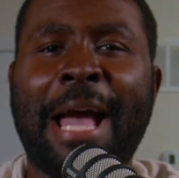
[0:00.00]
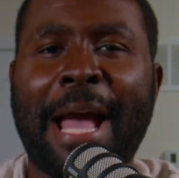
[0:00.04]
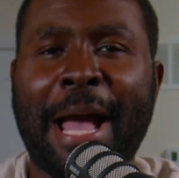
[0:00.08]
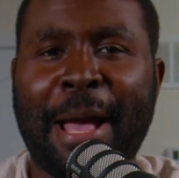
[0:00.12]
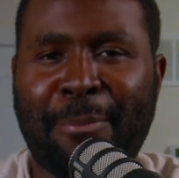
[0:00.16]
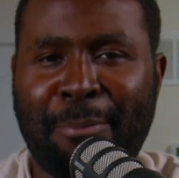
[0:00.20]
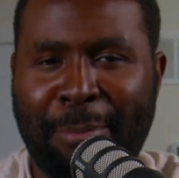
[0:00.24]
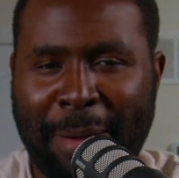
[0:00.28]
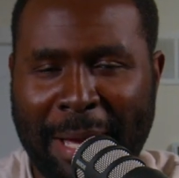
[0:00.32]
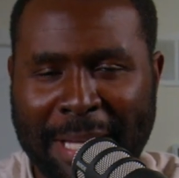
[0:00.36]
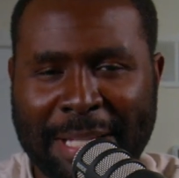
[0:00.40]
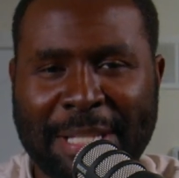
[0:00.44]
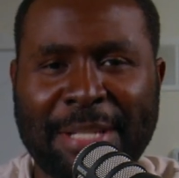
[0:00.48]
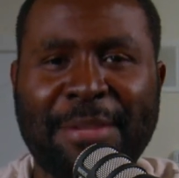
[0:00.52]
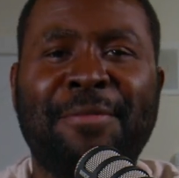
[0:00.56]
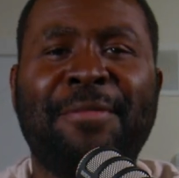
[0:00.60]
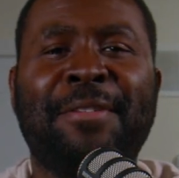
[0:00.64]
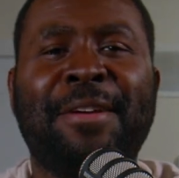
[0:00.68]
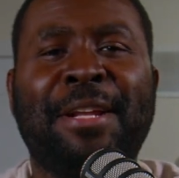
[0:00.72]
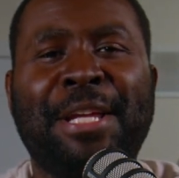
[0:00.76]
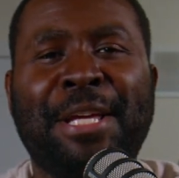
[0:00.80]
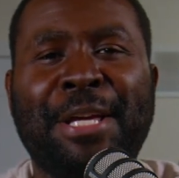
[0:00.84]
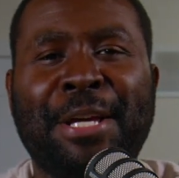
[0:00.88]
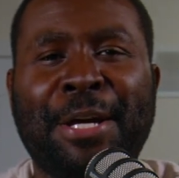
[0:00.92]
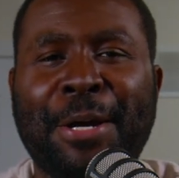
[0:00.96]
and makes a
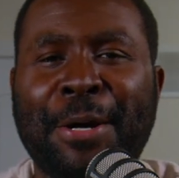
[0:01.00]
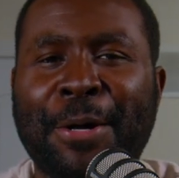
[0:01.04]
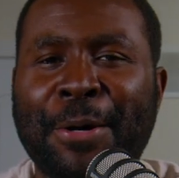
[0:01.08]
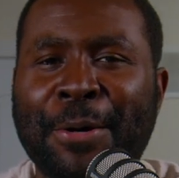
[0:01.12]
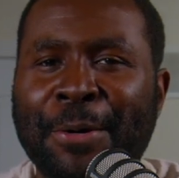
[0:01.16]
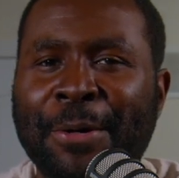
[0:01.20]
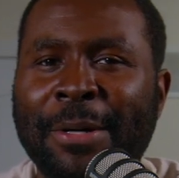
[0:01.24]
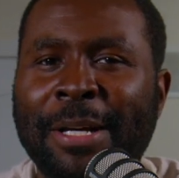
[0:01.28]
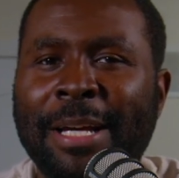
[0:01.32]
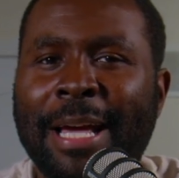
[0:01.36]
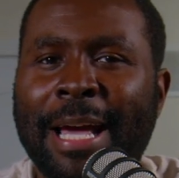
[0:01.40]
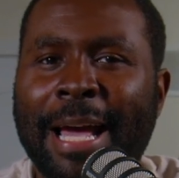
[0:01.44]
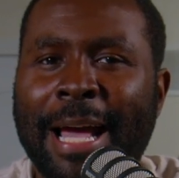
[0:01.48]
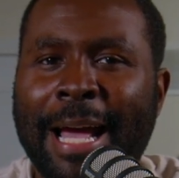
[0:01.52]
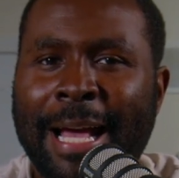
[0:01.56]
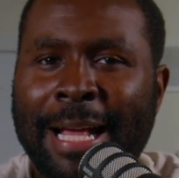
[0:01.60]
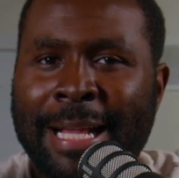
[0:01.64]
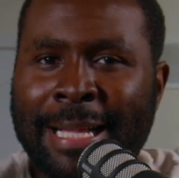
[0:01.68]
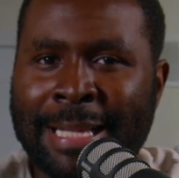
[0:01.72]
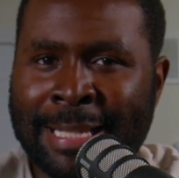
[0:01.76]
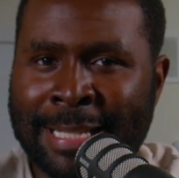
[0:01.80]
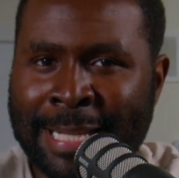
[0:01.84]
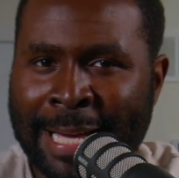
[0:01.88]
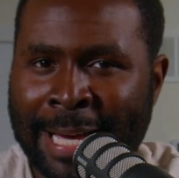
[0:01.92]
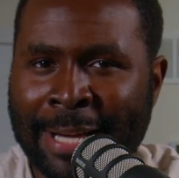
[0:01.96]
video
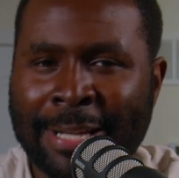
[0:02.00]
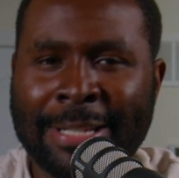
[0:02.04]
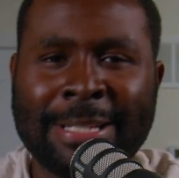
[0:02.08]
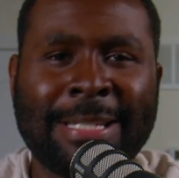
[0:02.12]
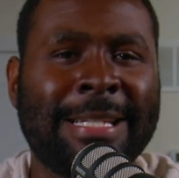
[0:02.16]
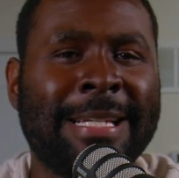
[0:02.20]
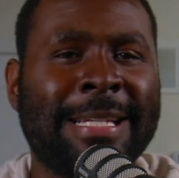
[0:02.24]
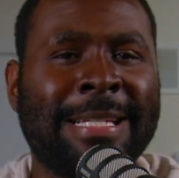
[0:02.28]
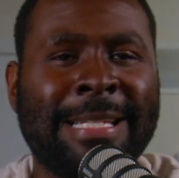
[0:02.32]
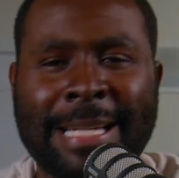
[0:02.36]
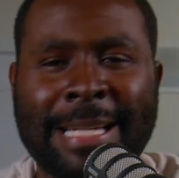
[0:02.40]
and tells us